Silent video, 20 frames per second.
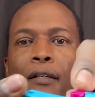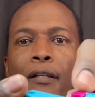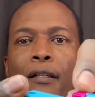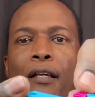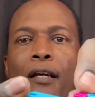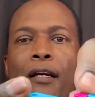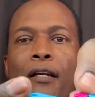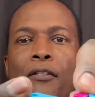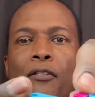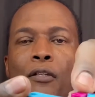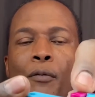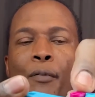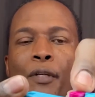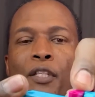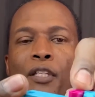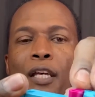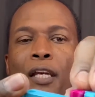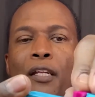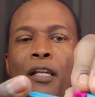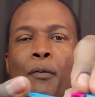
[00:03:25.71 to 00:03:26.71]
There, it's gonna be
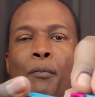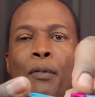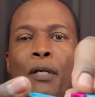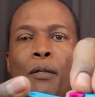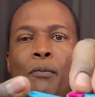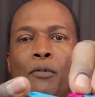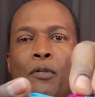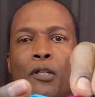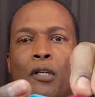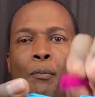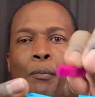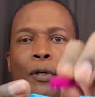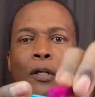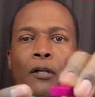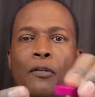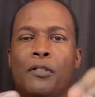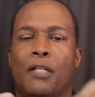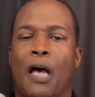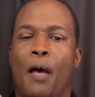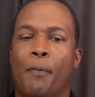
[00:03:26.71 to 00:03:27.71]
Technic beams you can build
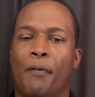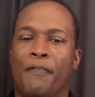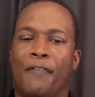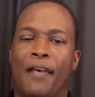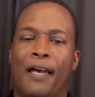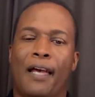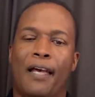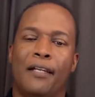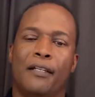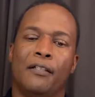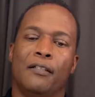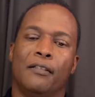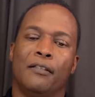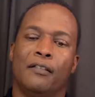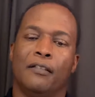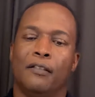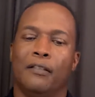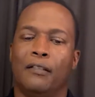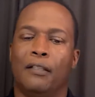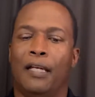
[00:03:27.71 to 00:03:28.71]
on top of that.
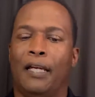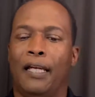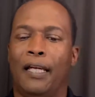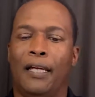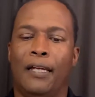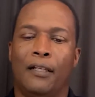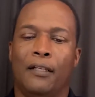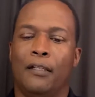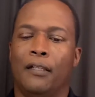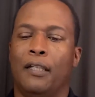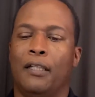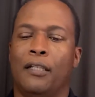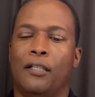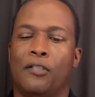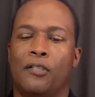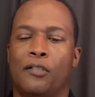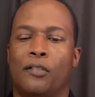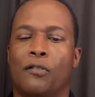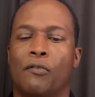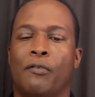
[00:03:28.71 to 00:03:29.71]
And again,
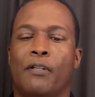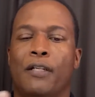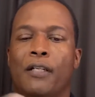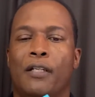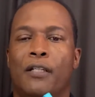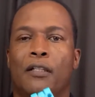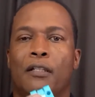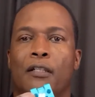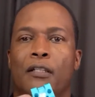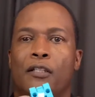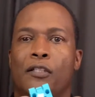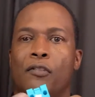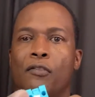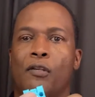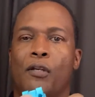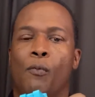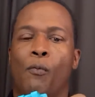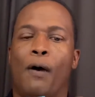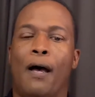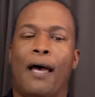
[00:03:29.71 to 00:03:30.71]
it's 3
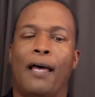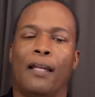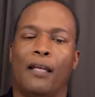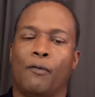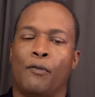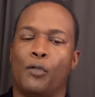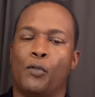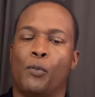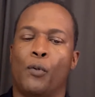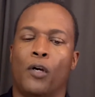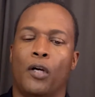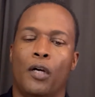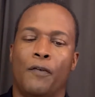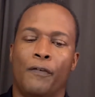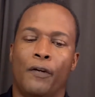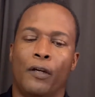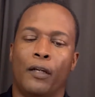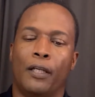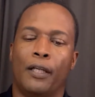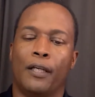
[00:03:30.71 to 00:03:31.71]
wide, like we spoke of
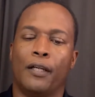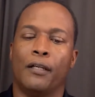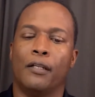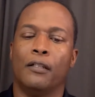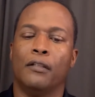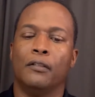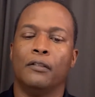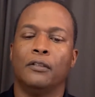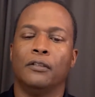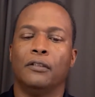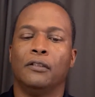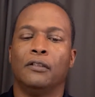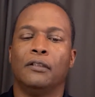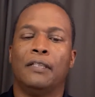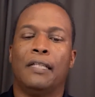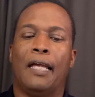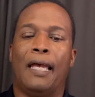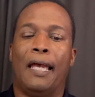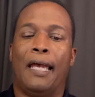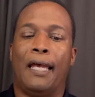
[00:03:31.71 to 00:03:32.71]
earlier.
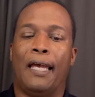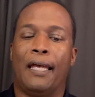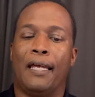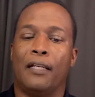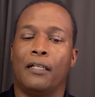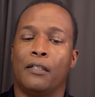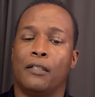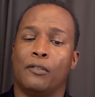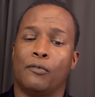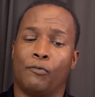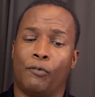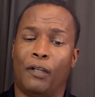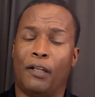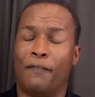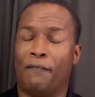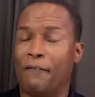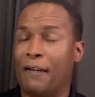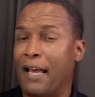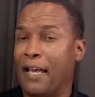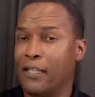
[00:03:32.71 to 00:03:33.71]
And it's a really
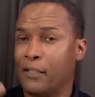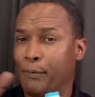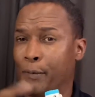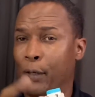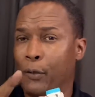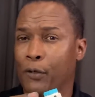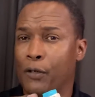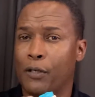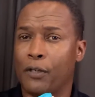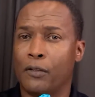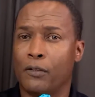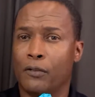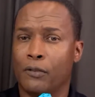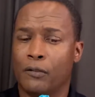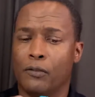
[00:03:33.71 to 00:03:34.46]
fast motor.